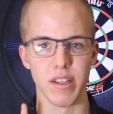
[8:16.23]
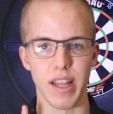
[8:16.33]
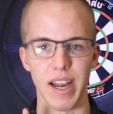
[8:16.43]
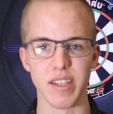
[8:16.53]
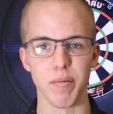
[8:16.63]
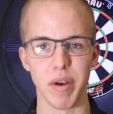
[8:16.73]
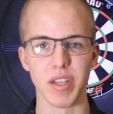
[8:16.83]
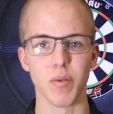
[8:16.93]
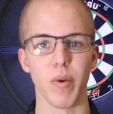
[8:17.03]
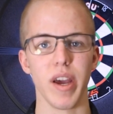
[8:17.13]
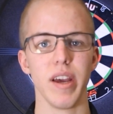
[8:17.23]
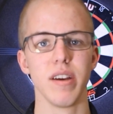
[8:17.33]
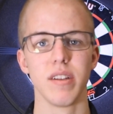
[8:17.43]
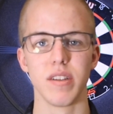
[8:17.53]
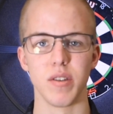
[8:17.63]
that is the best way
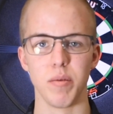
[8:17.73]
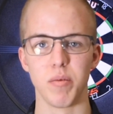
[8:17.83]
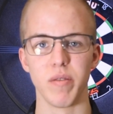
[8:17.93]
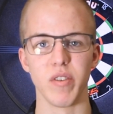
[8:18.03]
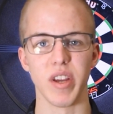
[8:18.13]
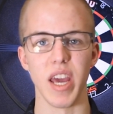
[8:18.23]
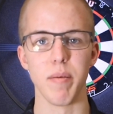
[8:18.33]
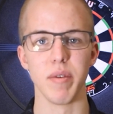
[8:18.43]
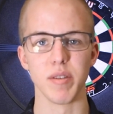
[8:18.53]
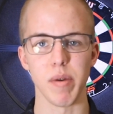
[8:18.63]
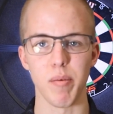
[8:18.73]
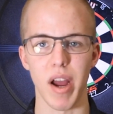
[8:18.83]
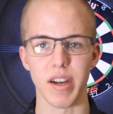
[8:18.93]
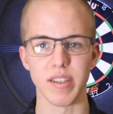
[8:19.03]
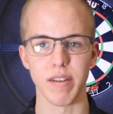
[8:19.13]
to improve your game, is by
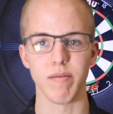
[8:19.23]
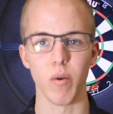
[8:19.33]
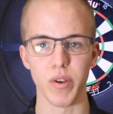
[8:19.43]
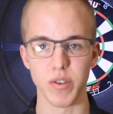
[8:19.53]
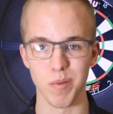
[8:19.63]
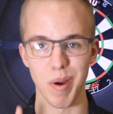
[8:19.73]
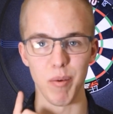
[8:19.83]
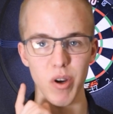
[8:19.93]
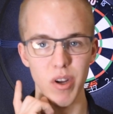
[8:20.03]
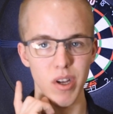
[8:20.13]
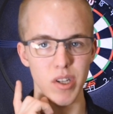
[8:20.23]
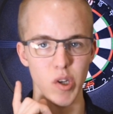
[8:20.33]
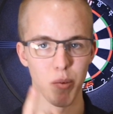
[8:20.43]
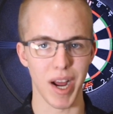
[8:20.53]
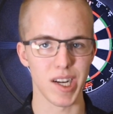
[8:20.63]
practicing focus. So remember,
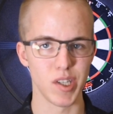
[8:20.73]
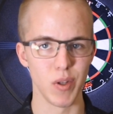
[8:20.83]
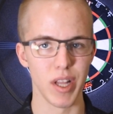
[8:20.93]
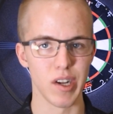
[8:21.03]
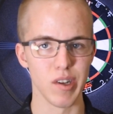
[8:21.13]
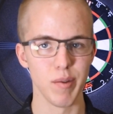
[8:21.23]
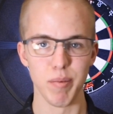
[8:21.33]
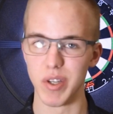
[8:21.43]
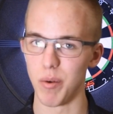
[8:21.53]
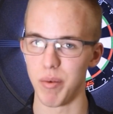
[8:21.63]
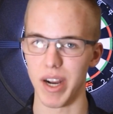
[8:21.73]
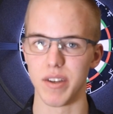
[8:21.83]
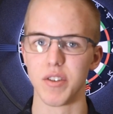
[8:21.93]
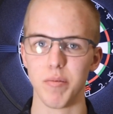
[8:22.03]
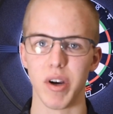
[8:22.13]
don't practice too little, but don't
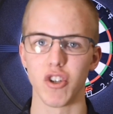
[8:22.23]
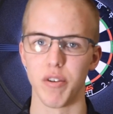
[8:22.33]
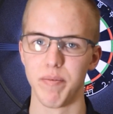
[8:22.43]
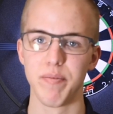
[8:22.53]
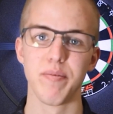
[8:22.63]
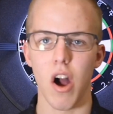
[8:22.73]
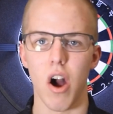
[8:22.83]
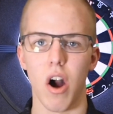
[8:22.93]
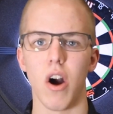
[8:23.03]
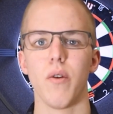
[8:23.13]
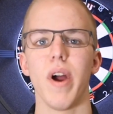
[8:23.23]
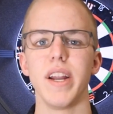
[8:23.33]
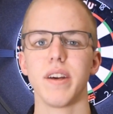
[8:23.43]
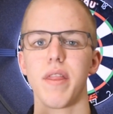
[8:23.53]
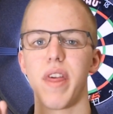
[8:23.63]
practice too much. All right,
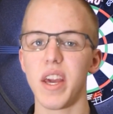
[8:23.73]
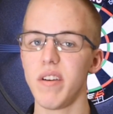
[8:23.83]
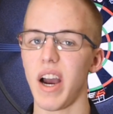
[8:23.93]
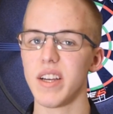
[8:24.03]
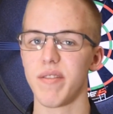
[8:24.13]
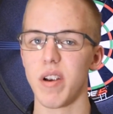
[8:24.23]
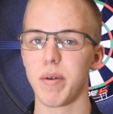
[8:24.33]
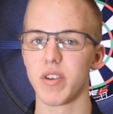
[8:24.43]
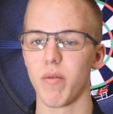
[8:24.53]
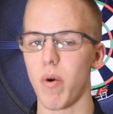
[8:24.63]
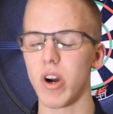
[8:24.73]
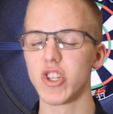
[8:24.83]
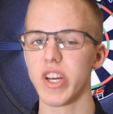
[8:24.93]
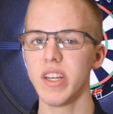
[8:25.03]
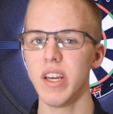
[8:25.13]
thank you guys very much for
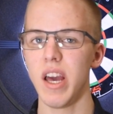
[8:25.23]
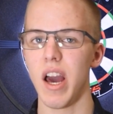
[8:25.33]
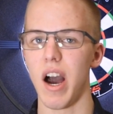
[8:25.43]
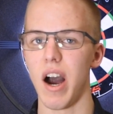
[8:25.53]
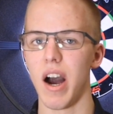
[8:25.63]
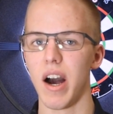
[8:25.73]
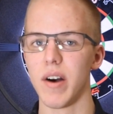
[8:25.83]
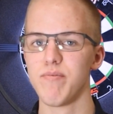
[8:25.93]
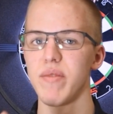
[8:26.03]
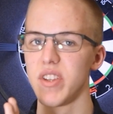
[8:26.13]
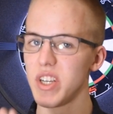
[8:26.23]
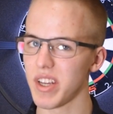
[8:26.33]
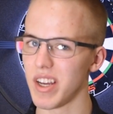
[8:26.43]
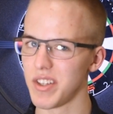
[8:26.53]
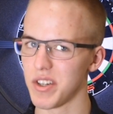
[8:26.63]
watching. Just
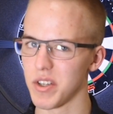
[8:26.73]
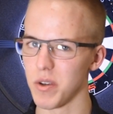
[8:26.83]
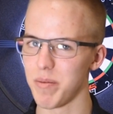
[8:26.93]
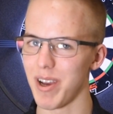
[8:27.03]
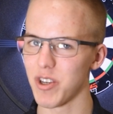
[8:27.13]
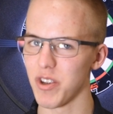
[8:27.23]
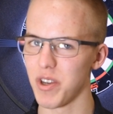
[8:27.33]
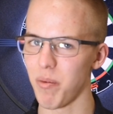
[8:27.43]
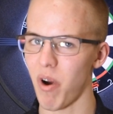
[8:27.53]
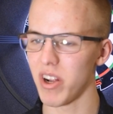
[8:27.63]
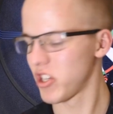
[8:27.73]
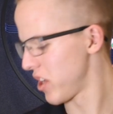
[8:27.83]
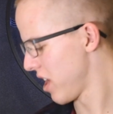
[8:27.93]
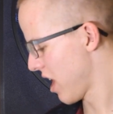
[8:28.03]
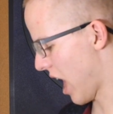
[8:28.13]
because you're so special and you watched,
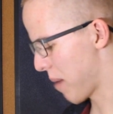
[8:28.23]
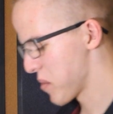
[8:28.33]
I'm